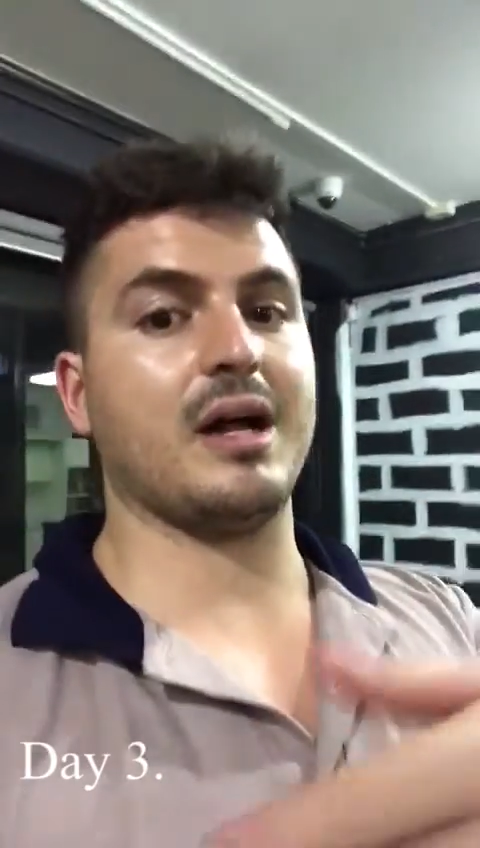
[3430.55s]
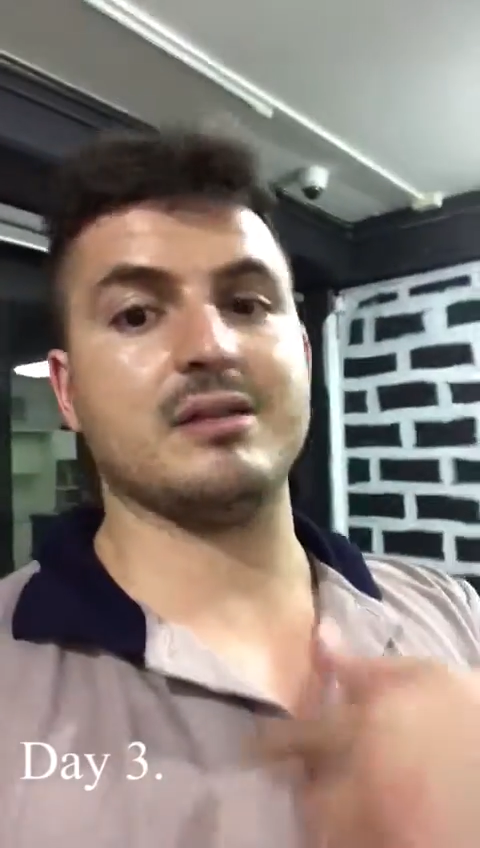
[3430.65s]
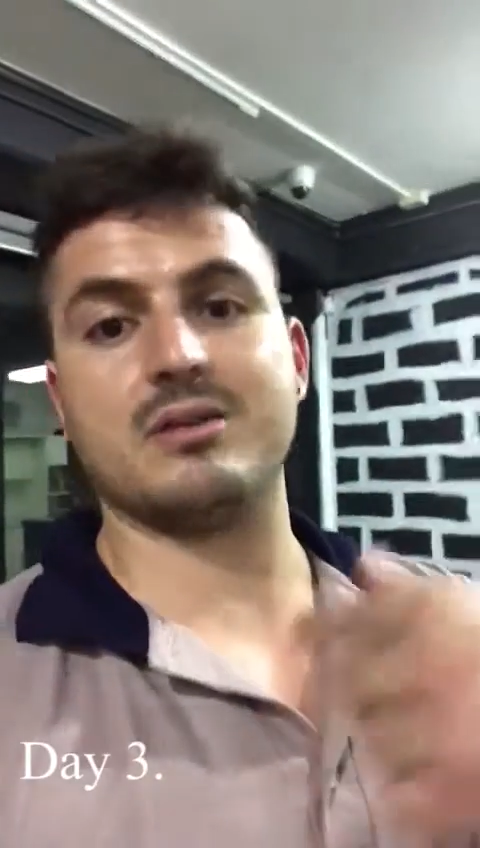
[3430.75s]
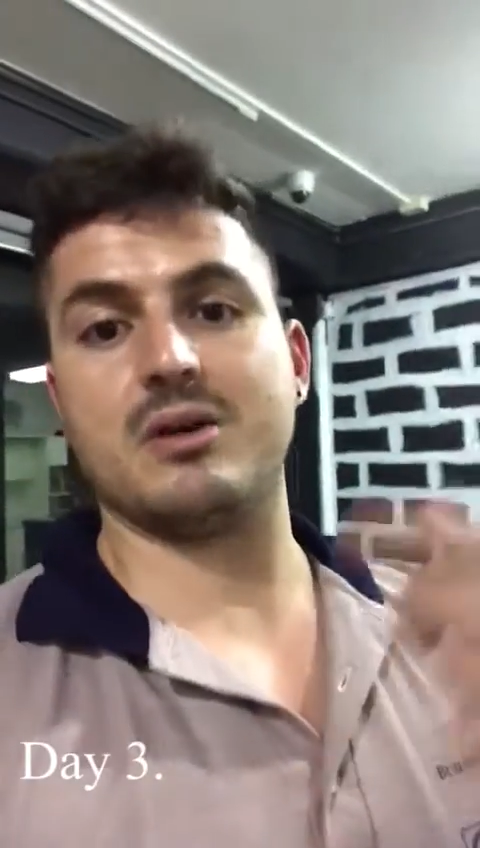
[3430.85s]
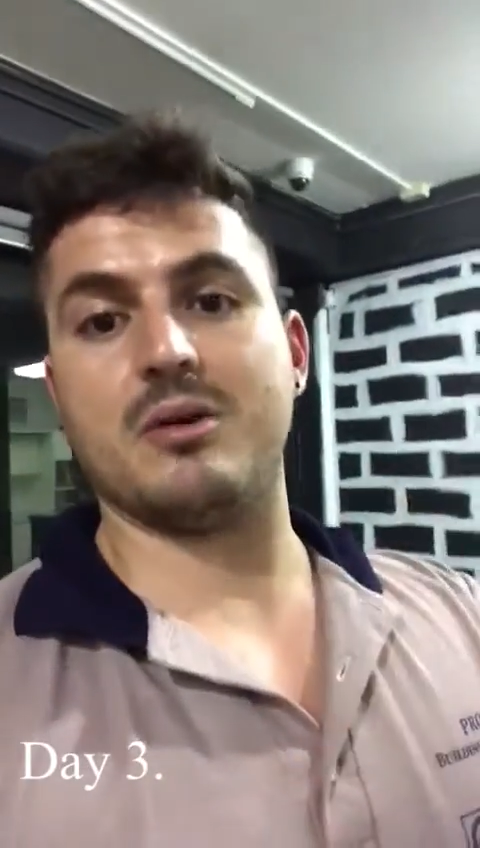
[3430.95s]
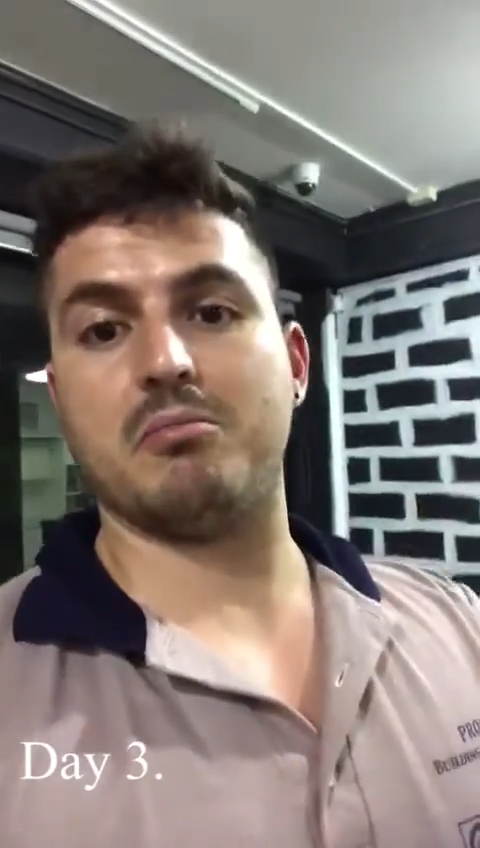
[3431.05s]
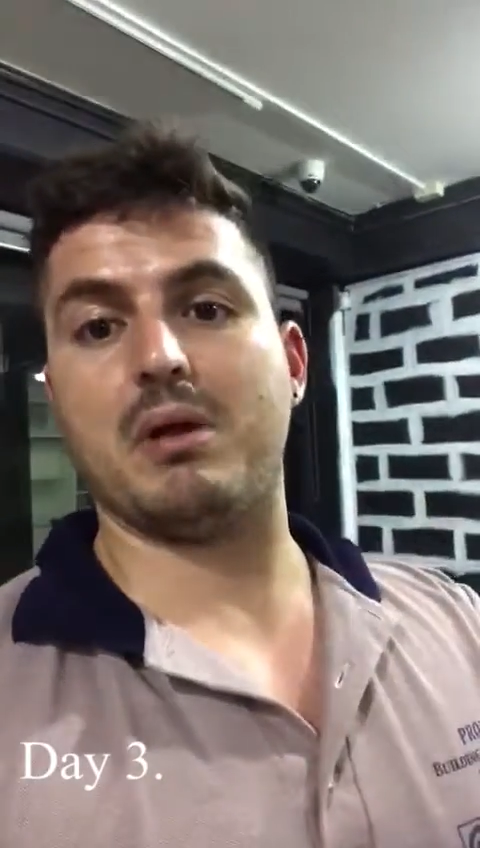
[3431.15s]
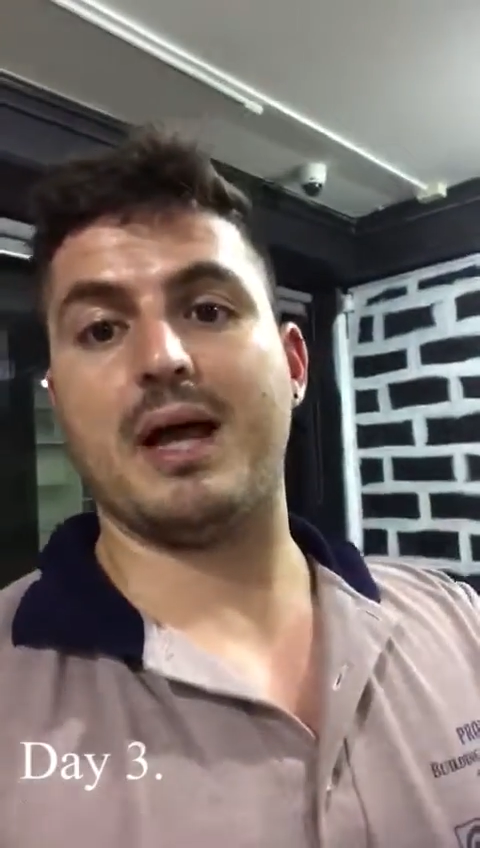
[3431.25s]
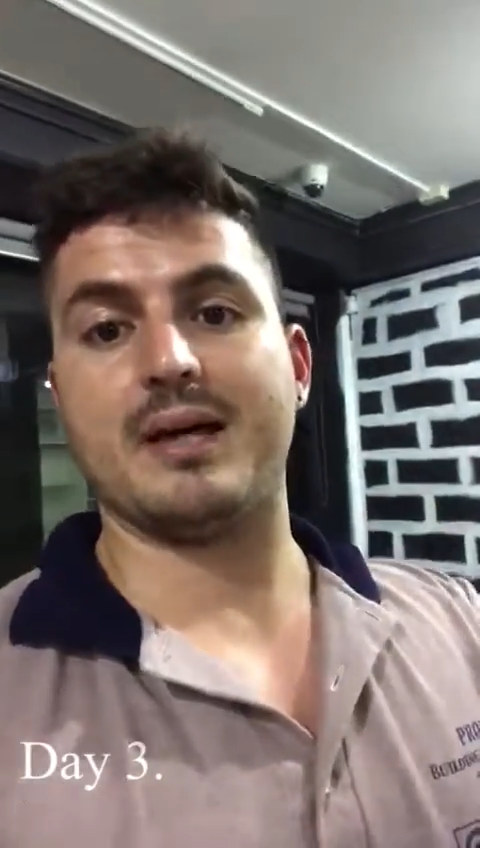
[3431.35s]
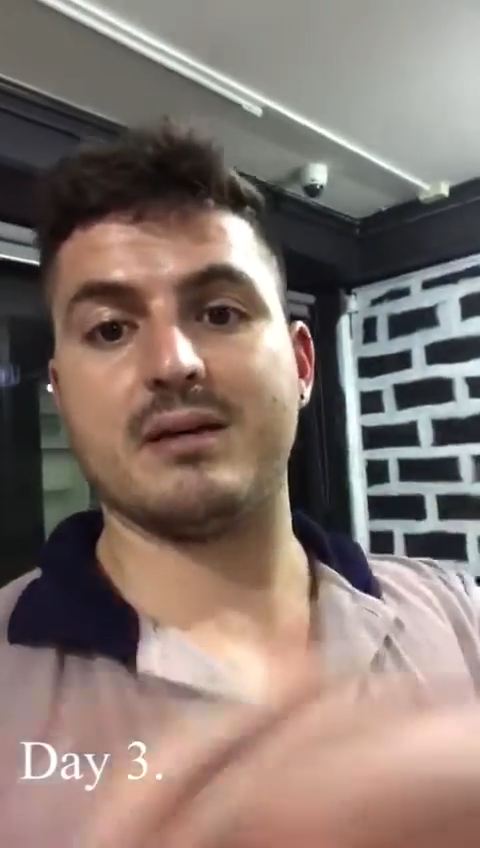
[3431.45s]
undercoat,
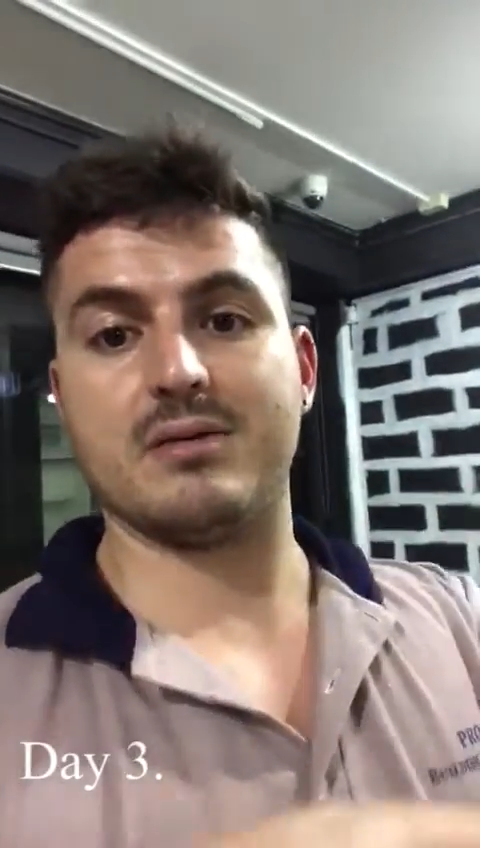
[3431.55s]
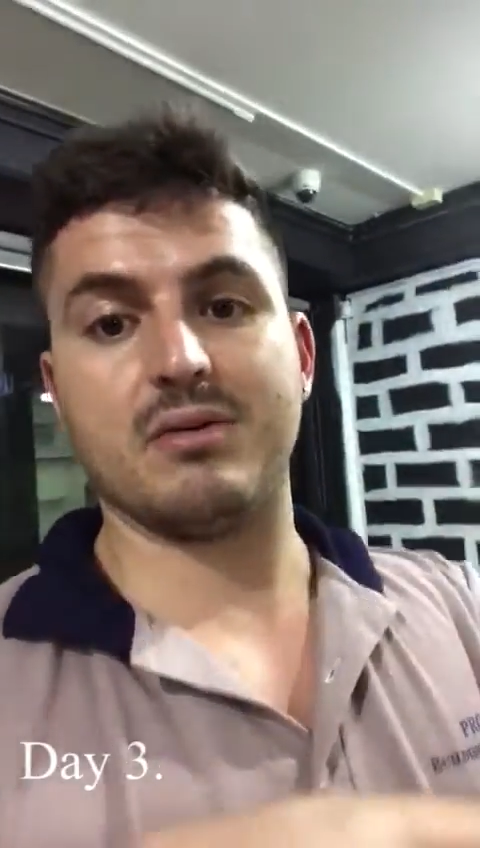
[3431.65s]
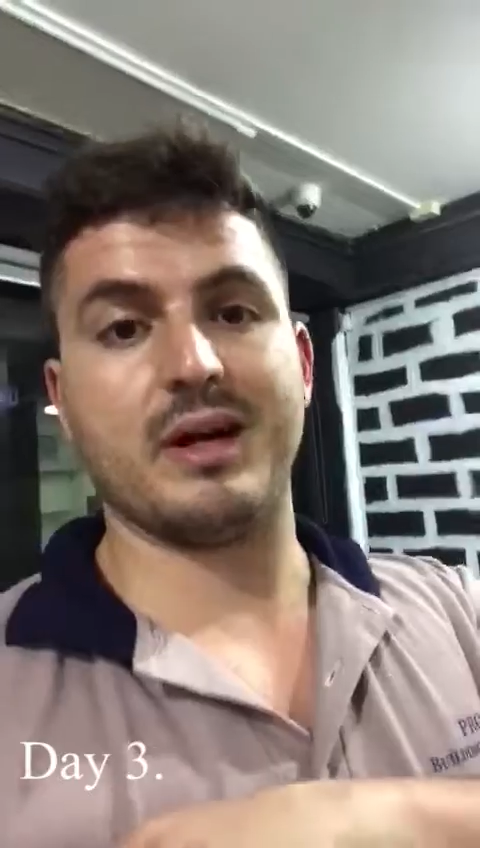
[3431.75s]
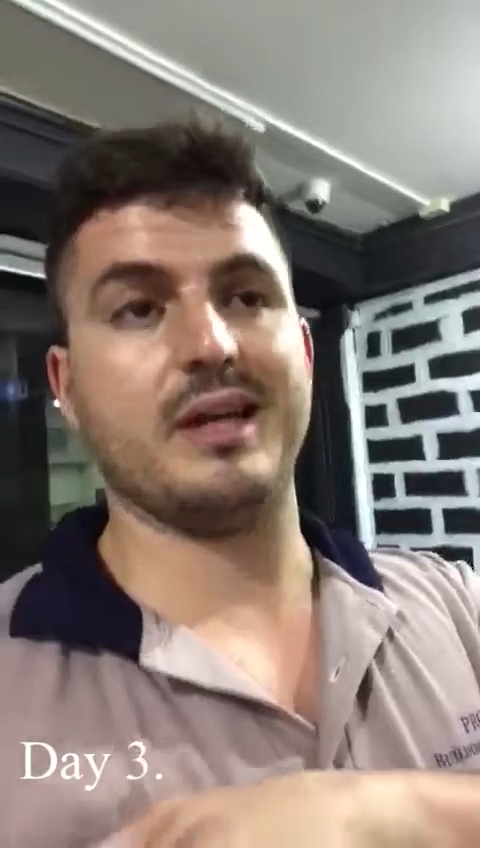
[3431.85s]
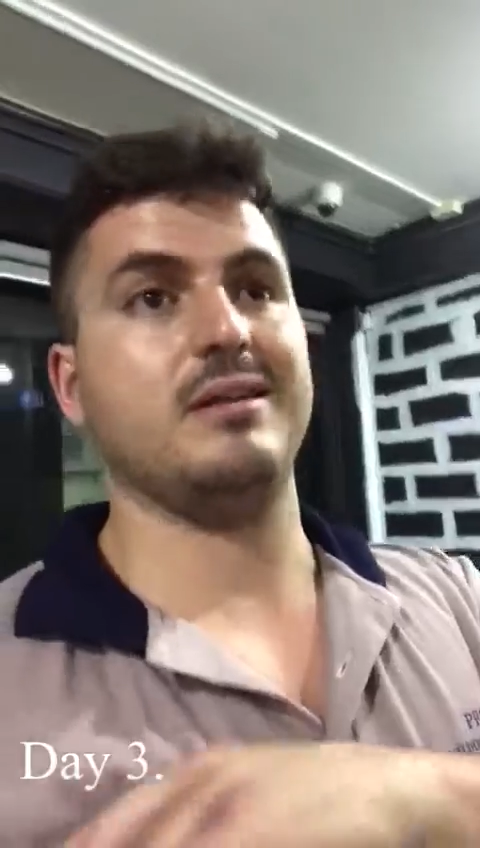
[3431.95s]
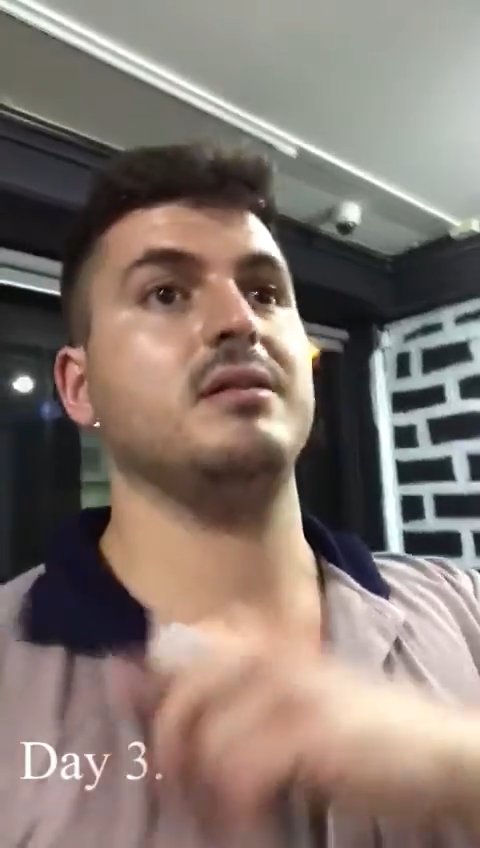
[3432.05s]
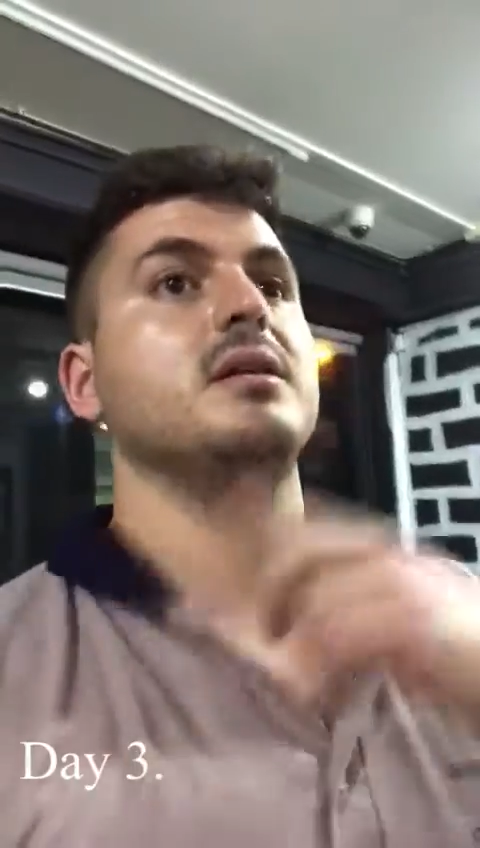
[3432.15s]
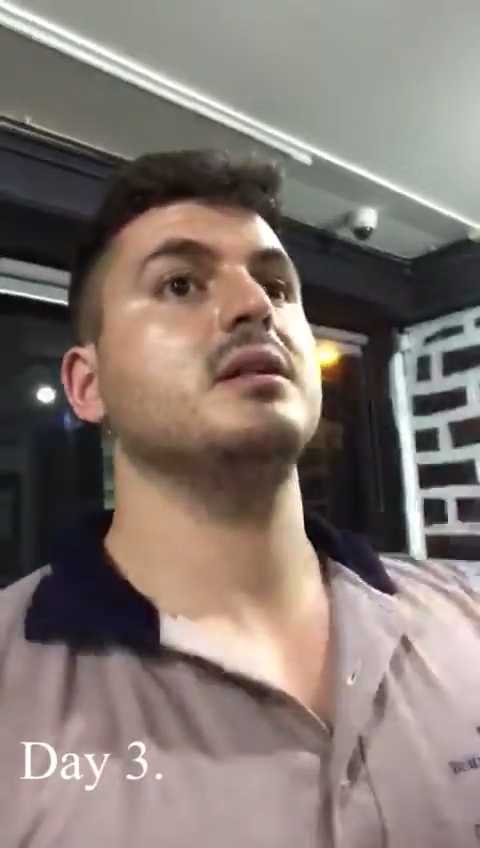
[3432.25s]
black, green,